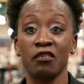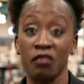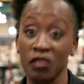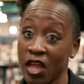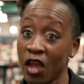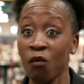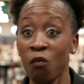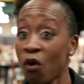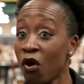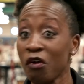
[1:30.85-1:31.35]

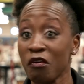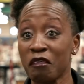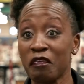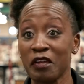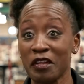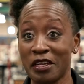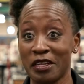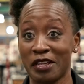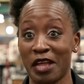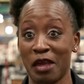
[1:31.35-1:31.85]
they weren't
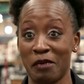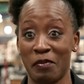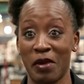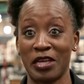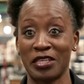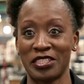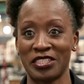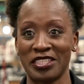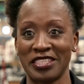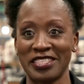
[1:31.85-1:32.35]
feeling like
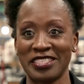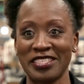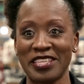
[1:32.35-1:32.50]
patients.